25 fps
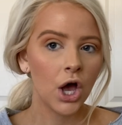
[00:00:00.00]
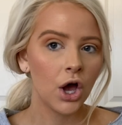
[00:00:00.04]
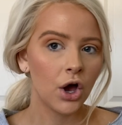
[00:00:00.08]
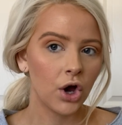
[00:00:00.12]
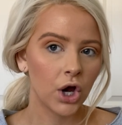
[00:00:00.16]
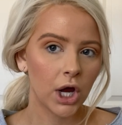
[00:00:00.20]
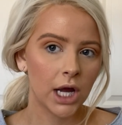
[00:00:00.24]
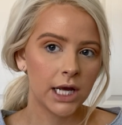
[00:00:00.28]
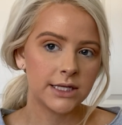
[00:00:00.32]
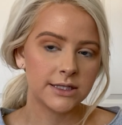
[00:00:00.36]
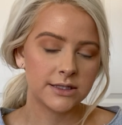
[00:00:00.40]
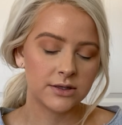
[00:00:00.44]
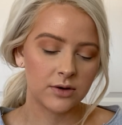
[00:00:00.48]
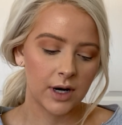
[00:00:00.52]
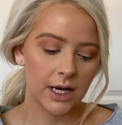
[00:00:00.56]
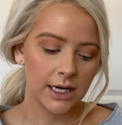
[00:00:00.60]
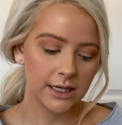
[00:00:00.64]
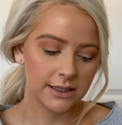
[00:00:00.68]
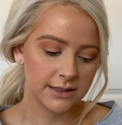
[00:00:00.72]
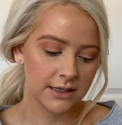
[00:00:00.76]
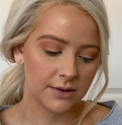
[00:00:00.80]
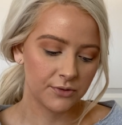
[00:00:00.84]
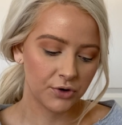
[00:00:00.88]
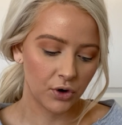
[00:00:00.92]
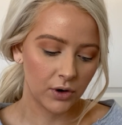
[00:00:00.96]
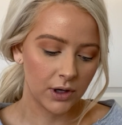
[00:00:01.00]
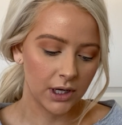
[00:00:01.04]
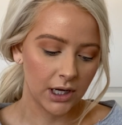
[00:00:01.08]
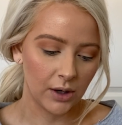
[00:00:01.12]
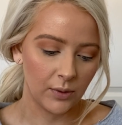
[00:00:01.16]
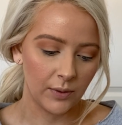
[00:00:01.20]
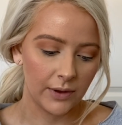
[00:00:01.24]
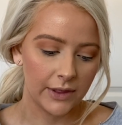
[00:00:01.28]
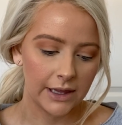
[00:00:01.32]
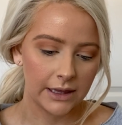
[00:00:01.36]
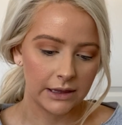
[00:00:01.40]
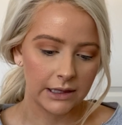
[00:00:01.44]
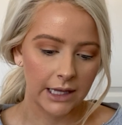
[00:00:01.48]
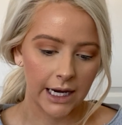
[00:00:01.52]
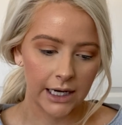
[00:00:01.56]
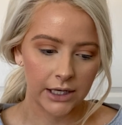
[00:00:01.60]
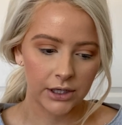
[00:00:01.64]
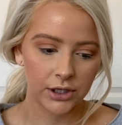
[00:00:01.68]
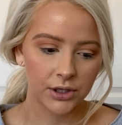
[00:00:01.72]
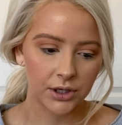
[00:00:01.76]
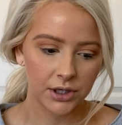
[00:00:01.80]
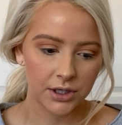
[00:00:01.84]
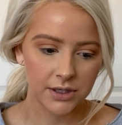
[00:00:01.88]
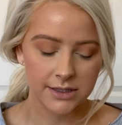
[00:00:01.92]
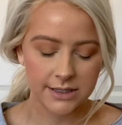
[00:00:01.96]
Okay, so next I'm going in with the
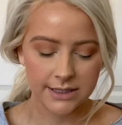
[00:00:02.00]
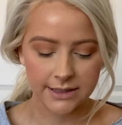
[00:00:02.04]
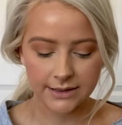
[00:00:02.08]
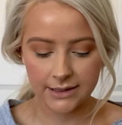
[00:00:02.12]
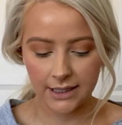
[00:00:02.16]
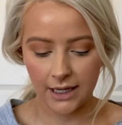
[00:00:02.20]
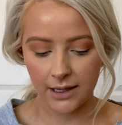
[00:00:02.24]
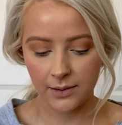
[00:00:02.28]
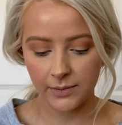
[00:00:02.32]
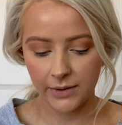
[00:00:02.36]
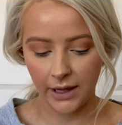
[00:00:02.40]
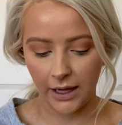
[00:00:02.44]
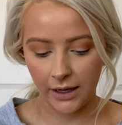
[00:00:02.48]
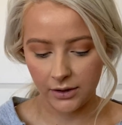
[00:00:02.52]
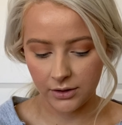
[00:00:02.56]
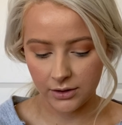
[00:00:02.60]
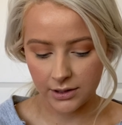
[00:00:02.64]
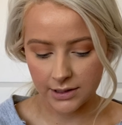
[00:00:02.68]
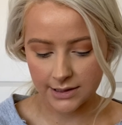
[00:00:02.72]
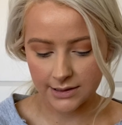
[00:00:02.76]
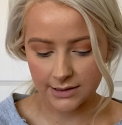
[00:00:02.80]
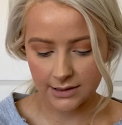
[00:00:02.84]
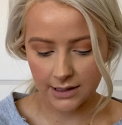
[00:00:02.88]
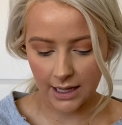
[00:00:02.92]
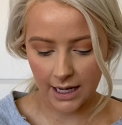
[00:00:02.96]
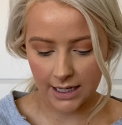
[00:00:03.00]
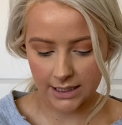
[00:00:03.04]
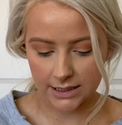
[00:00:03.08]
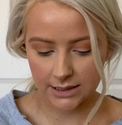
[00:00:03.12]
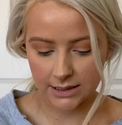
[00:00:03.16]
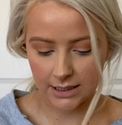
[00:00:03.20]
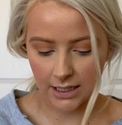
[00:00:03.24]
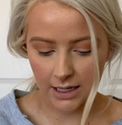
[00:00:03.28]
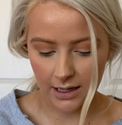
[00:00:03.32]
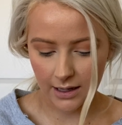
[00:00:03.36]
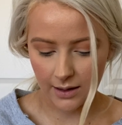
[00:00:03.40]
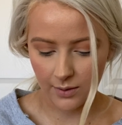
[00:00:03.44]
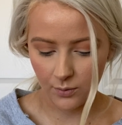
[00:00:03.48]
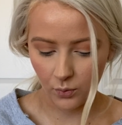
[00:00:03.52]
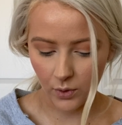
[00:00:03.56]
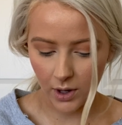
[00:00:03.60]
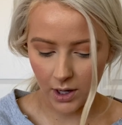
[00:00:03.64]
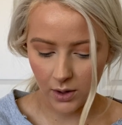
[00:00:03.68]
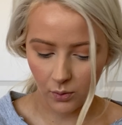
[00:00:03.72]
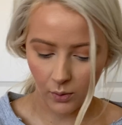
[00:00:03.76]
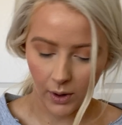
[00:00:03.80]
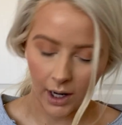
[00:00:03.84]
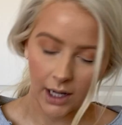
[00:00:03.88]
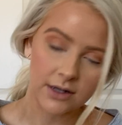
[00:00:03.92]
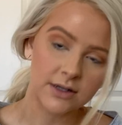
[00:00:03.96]
liner, same liner as last time, Wet
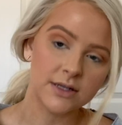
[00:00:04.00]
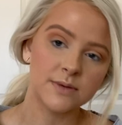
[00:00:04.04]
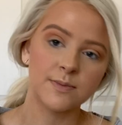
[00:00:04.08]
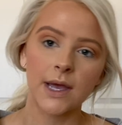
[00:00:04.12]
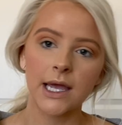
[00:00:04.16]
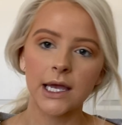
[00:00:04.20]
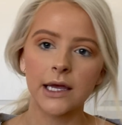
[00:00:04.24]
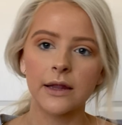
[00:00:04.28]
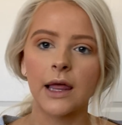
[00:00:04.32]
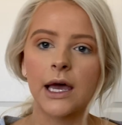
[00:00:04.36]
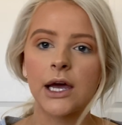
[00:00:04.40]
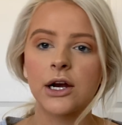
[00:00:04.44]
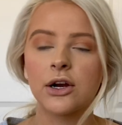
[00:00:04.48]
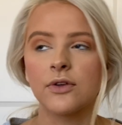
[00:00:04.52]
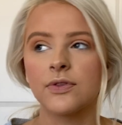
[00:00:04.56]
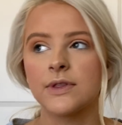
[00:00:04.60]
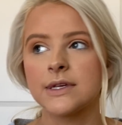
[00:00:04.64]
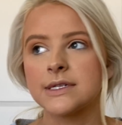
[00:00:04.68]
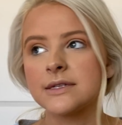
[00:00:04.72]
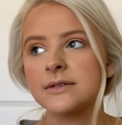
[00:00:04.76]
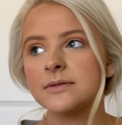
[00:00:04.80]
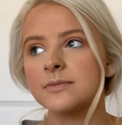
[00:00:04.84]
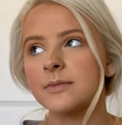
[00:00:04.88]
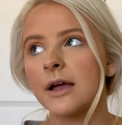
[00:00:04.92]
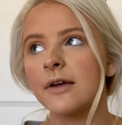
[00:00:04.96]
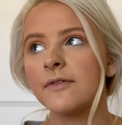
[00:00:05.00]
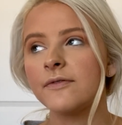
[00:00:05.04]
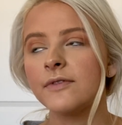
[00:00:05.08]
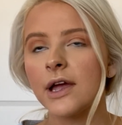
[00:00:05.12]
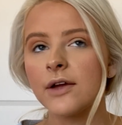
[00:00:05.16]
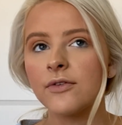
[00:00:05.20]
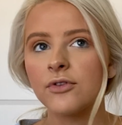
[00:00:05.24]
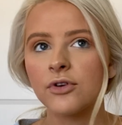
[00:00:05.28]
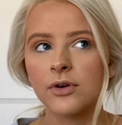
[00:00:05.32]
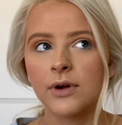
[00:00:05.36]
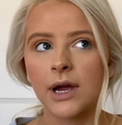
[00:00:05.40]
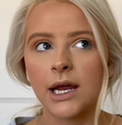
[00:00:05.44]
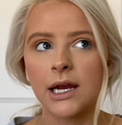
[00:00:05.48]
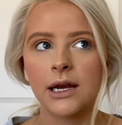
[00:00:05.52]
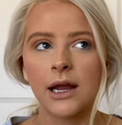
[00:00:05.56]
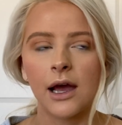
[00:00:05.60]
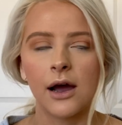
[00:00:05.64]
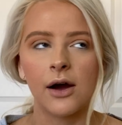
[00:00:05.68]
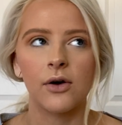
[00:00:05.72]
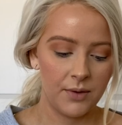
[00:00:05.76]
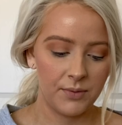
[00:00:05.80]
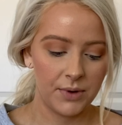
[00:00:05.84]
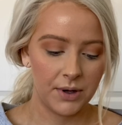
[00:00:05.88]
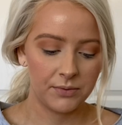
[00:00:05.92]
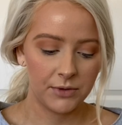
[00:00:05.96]
n Wild's MegaLiner. This is my favorite right now.
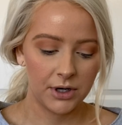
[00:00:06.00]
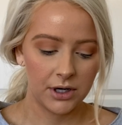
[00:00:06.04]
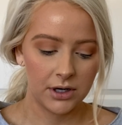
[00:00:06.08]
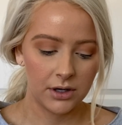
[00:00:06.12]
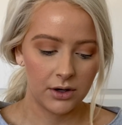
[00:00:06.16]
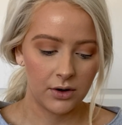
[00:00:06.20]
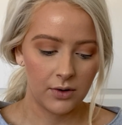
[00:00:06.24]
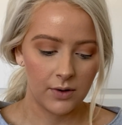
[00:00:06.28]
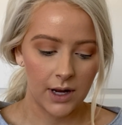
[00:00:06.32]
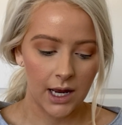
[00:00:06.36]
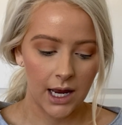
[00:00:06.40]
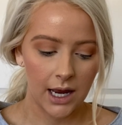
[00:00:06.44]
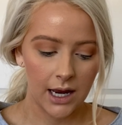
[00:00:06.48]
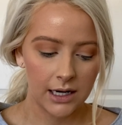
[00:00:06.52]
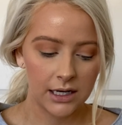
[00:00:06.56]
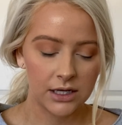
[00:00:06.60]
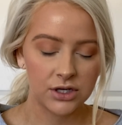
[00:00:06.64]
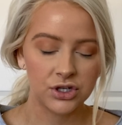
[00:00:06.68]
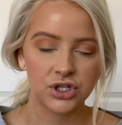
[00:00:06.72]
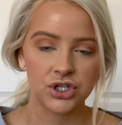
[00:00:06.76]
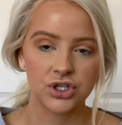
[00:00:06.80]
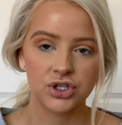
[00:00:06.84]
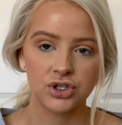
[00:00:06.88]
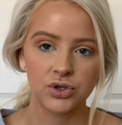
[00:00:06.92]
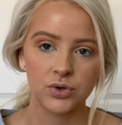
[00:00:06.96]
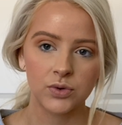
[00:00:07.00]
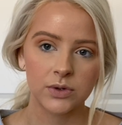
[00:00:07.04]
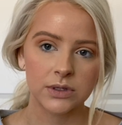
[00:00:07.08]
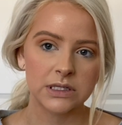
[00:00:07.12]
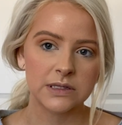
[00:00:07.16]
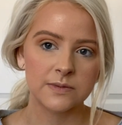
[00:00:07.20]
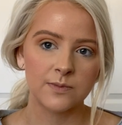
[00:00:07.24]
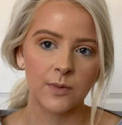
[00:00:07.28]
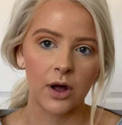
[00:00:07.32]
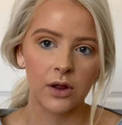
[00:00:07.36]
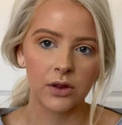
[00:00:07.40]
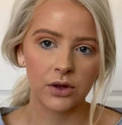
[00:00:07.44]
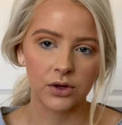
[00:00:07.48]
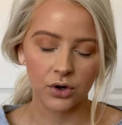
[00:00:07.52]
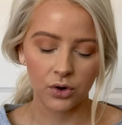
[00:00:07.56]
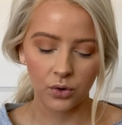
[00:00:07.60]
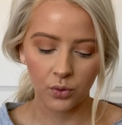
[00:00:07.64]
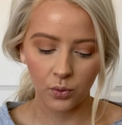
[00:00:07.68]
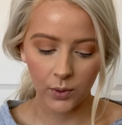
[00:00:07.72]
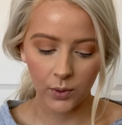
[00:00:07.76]
I'm gonna go ahead and just do a small little